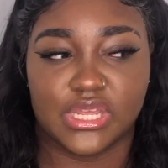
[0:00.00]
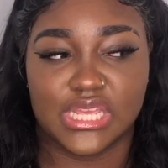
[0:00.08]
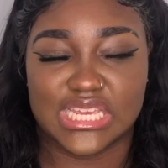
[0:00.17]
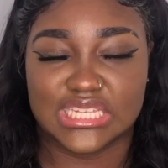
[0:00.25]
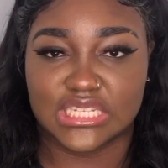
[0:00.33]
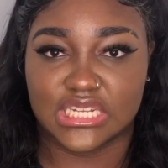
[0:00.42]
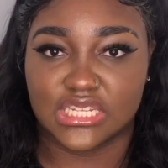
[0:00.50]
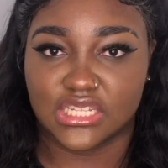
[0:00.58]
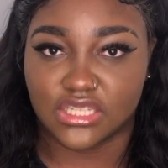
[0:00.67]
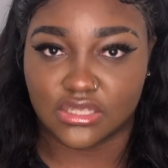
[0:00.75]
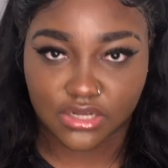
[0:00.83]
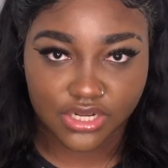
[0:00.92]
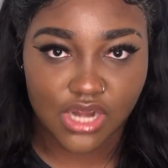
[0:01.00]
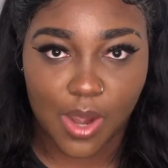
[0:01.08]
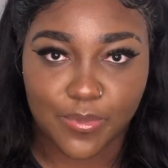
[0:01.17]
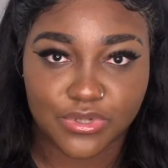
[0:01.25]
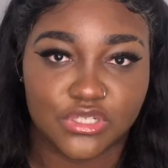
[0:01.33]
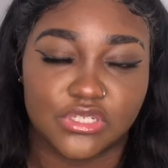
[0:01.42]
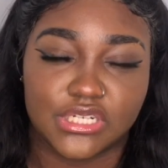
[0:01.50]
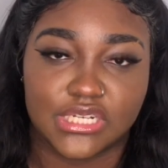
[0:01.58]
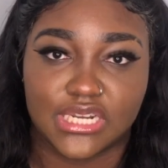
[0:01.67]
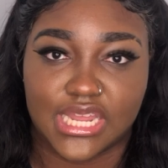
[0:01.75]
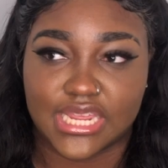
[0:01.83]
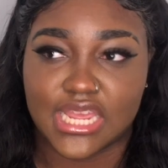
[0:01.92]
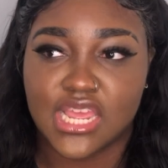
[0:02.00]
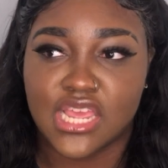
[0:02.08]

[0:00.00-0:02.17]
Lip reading: is a learning opportunity. Like,